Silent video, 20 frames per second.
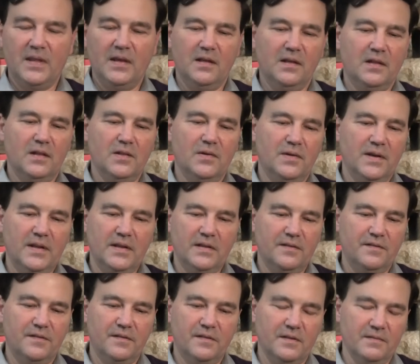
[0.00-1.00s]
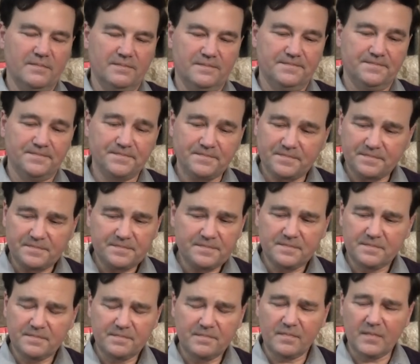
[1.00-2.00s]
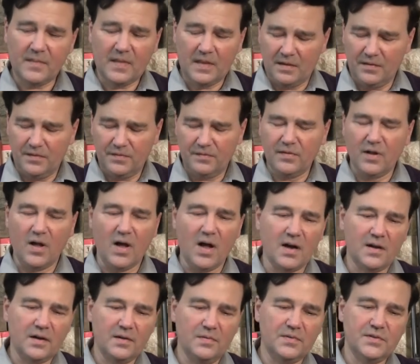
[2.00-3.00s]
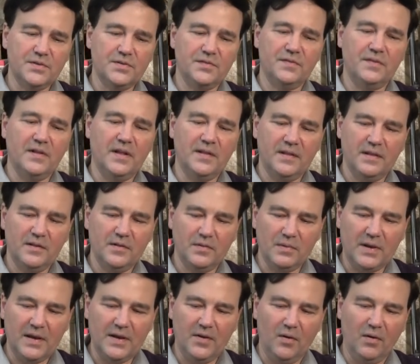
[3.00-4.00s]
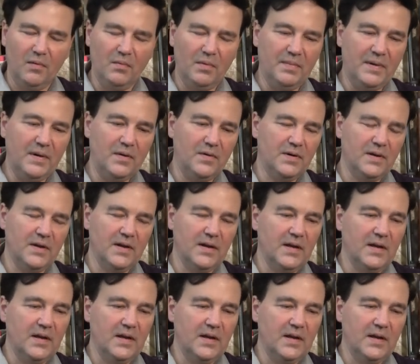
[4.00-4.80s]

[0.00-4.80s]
including this stock, which is nothing to write home about.